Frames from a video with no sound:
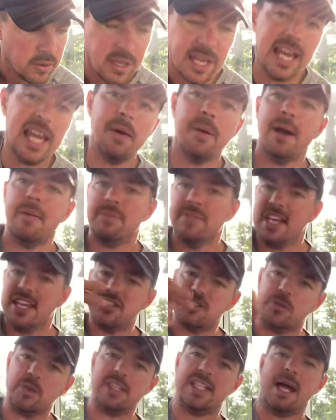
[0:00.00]
Anyway,
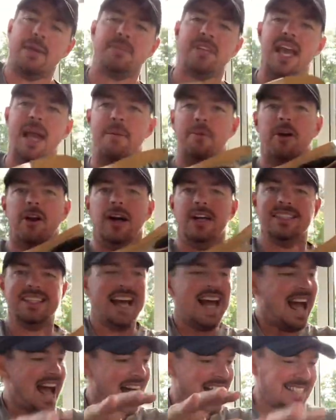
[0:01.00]
that's 3 types of hammer-ons.
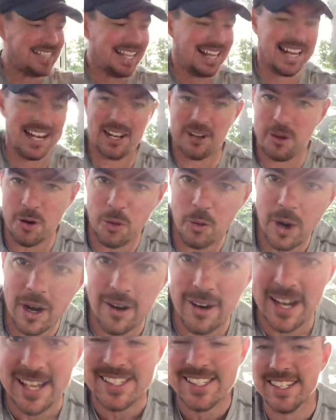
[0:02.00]
I said I gotta do a
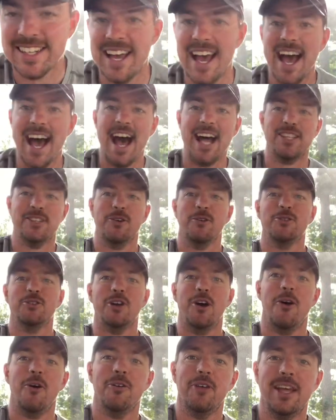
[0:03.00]
quick lesson. I told
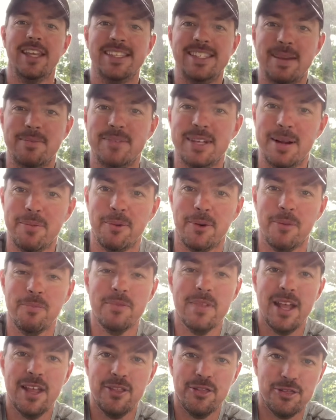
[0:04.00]
y'all in September,
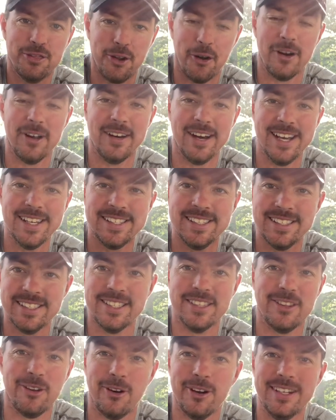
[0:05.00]
30 lessons
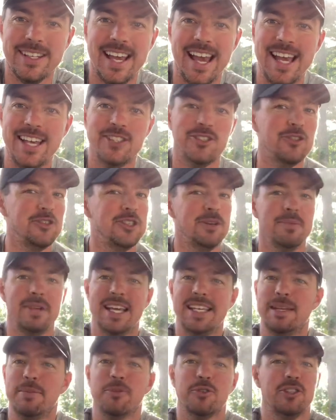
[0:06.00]
in 30 days. So some
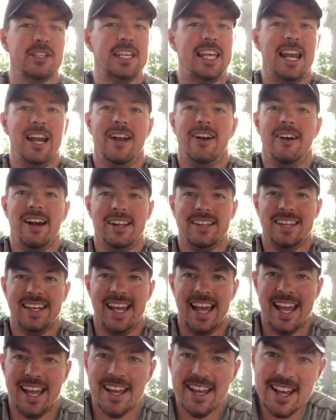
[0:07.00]
days I'm gonna get on here like
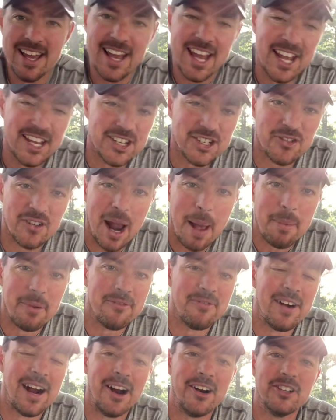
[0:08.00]
today and just rapid
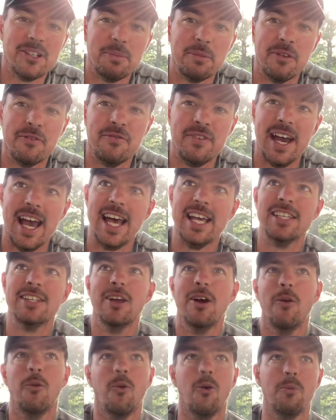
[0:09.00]
fire something fast.
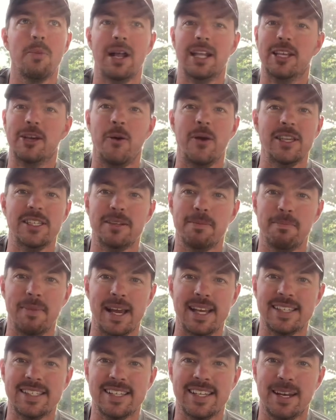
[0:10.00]
We're about to go eat some
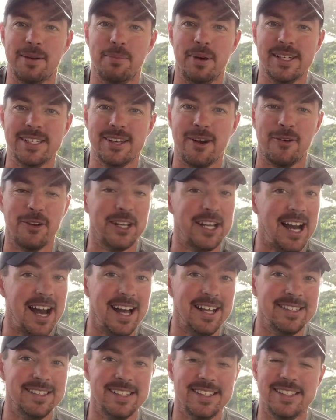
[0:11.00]
Mexican, a place called
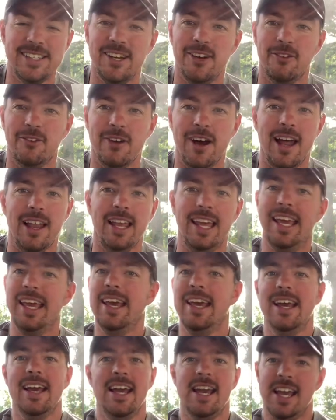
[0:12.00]
Gonza's here in Raleigh.
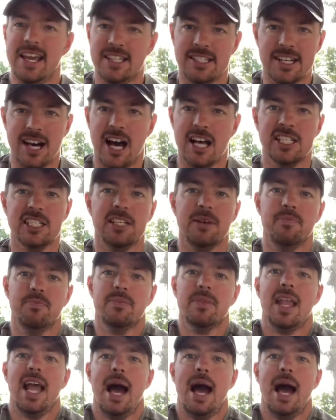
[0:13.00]
It's awesome.